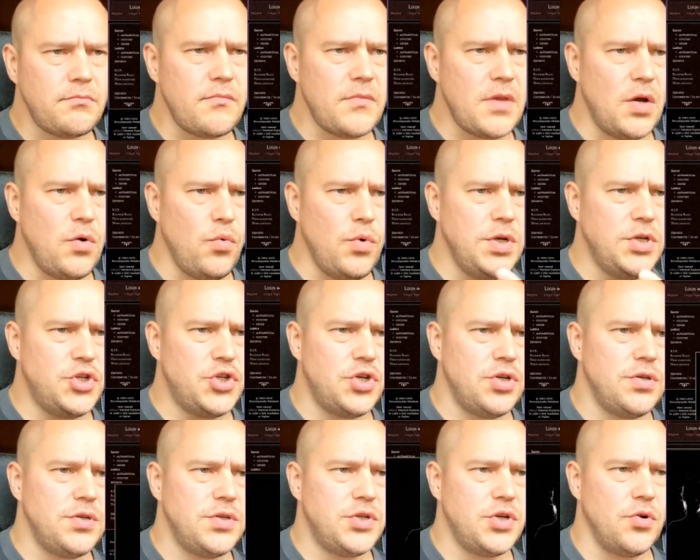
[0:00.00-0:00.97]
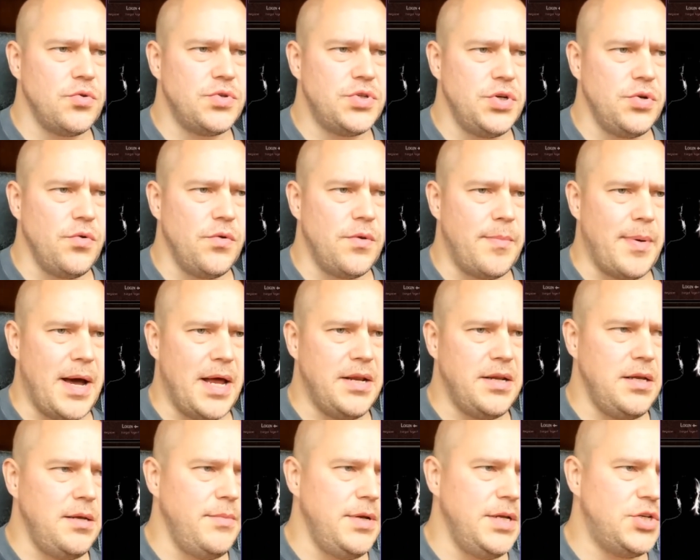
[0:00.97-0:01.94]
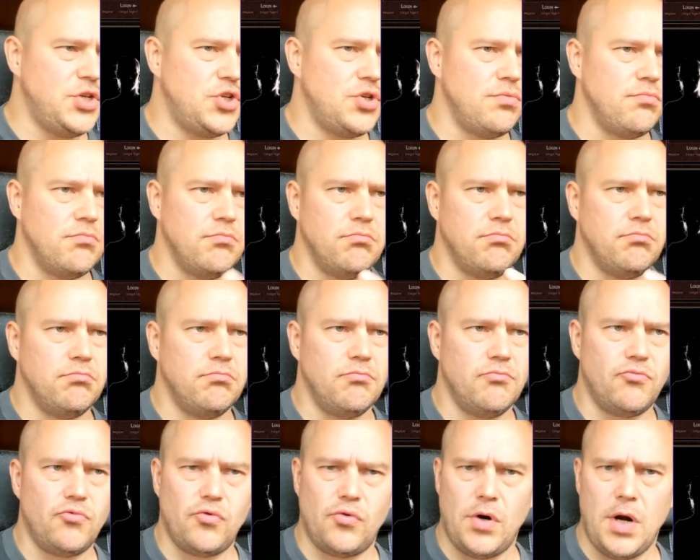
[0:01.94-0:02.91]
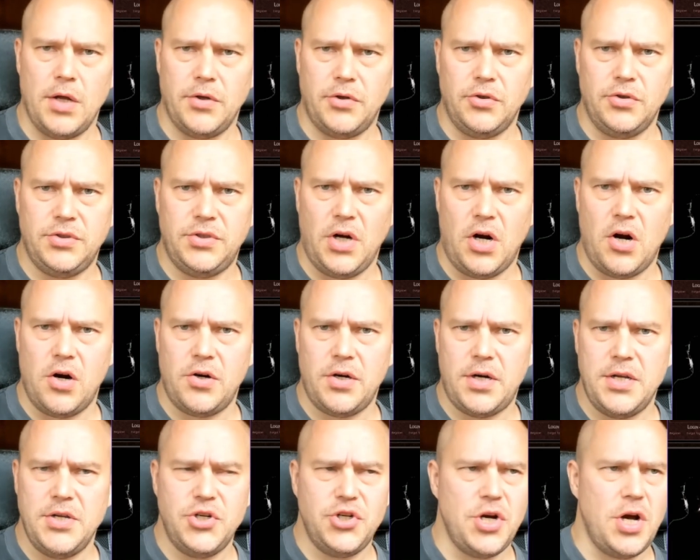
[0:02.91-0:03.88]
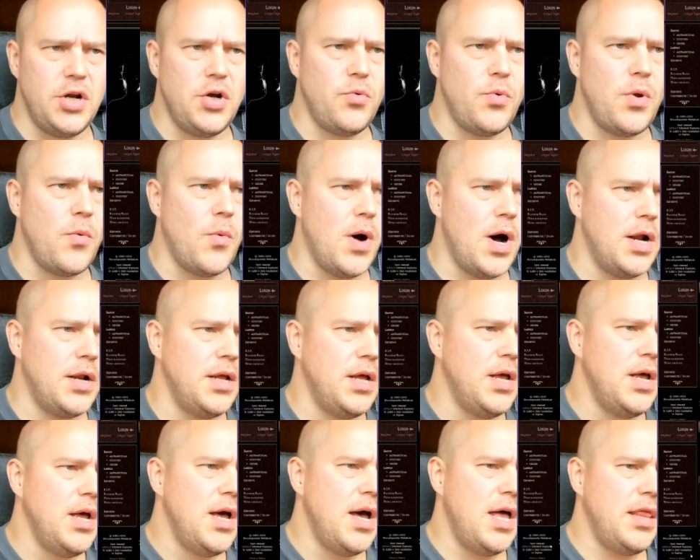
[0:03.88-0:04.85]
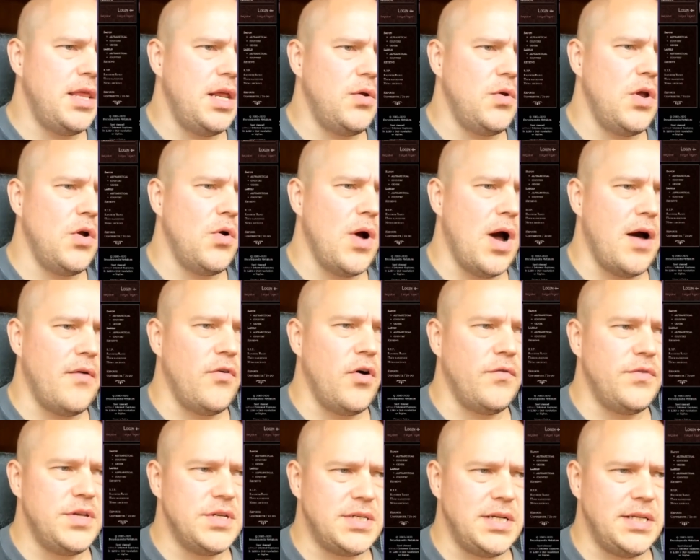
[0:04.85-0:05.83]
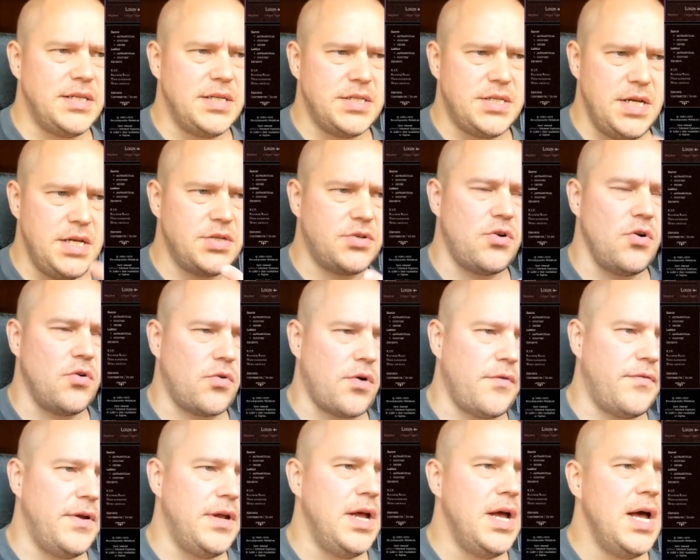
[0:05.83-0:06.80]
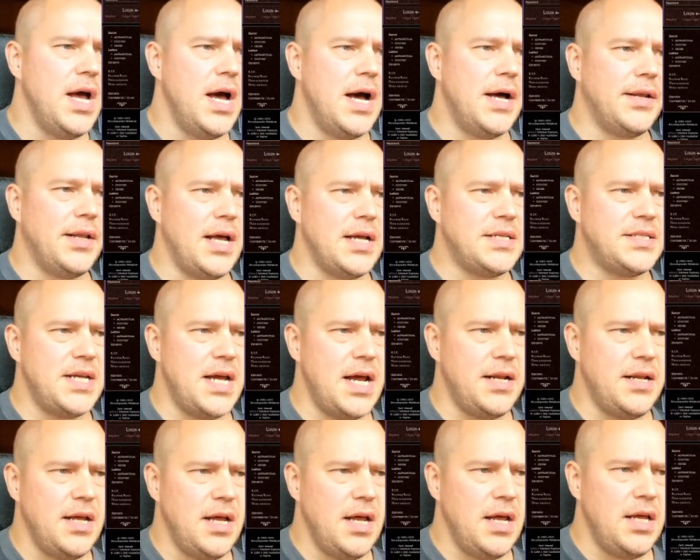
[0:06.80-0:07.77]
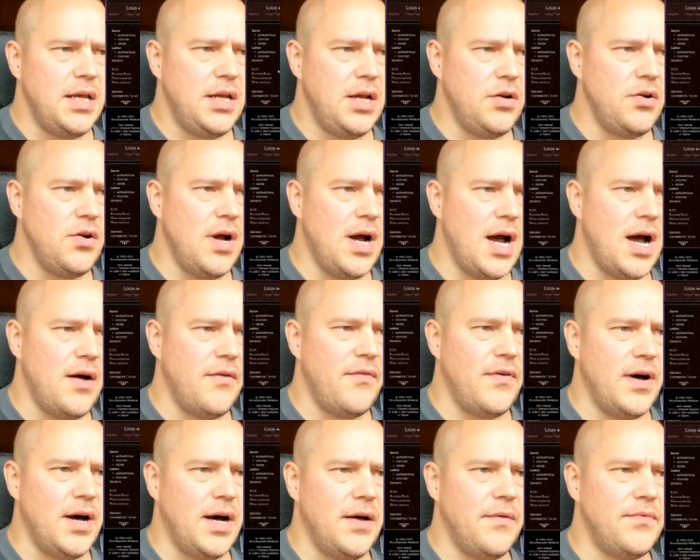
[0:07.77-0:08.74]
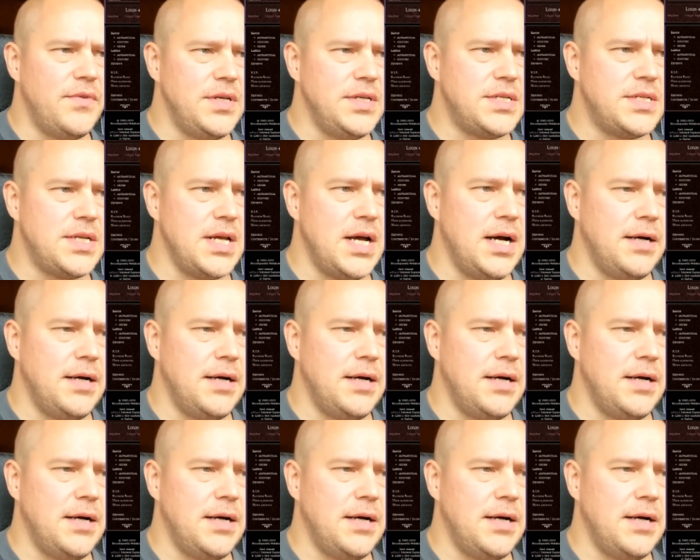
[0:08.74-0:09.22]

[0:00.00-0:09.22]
which shows you the band image, rather dark and shadowy one, and then you have obviously this discography. And like I said, here you have these